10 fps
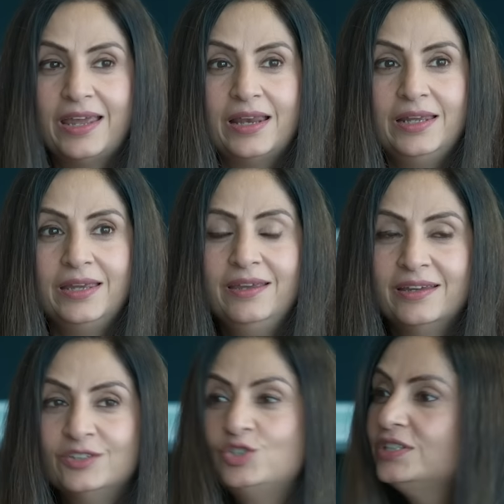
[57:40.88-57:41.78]
in LA,
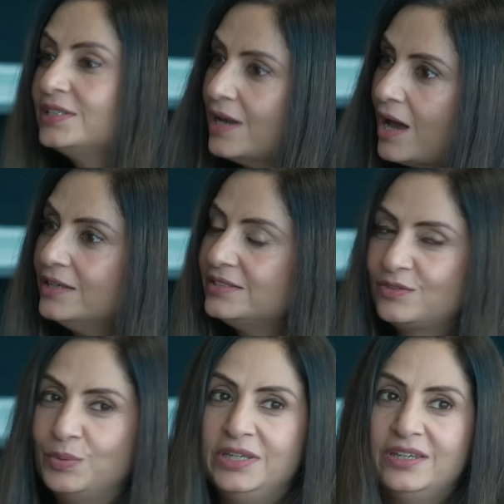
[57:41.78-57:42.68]
just
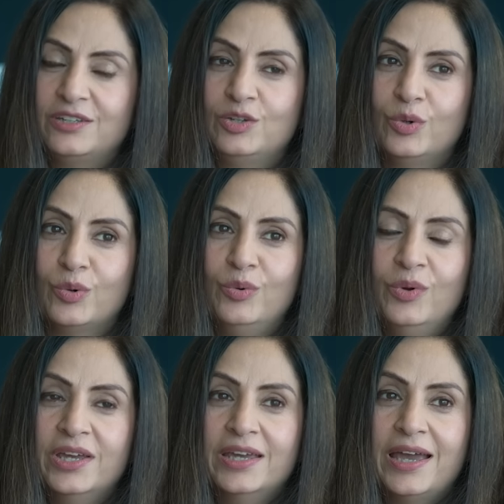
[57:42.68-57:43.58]
last week, you
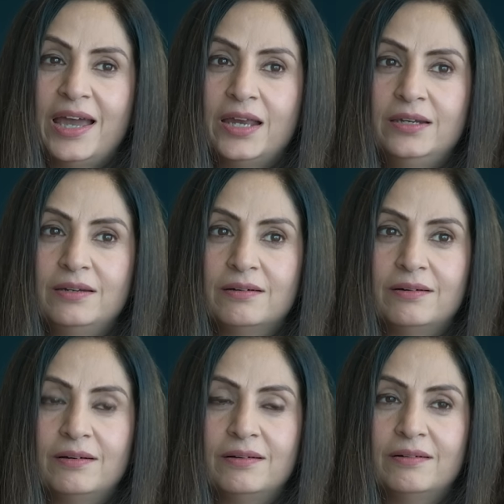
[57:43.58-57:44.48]
know, and
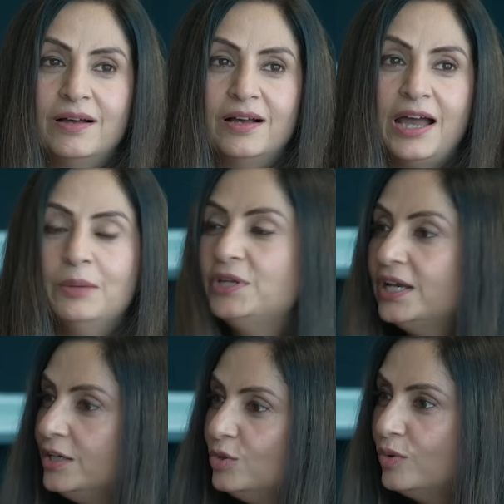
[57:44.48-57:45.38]
uh, I'm
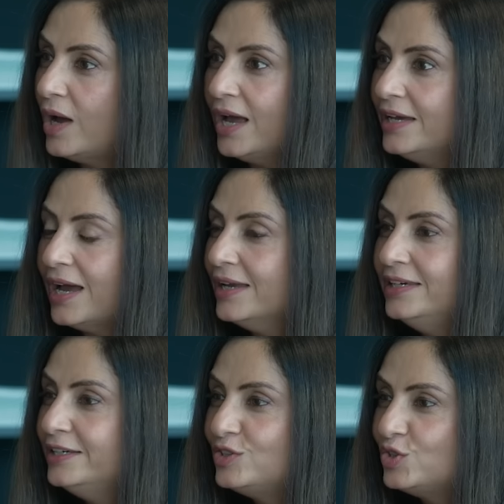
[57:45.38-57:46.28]
telling you, I, I
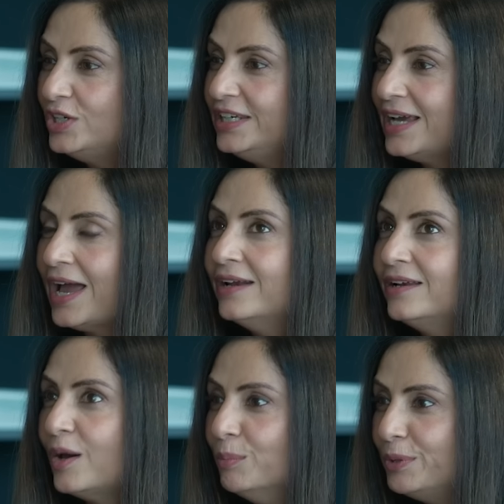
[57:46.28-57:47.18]
literally had
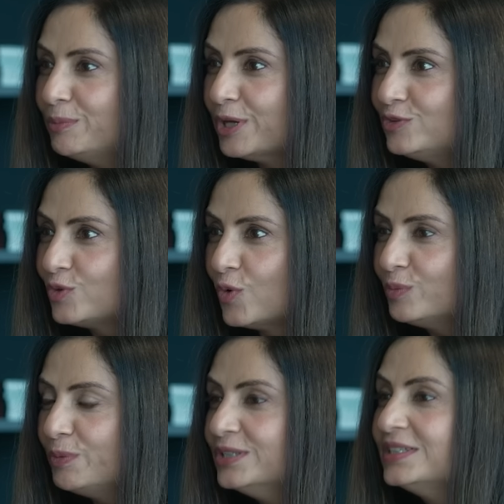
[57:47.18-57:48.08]
a lump in my
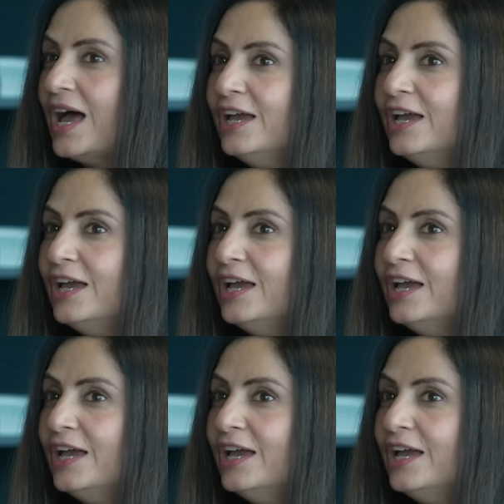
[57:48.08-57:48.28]
throat because That's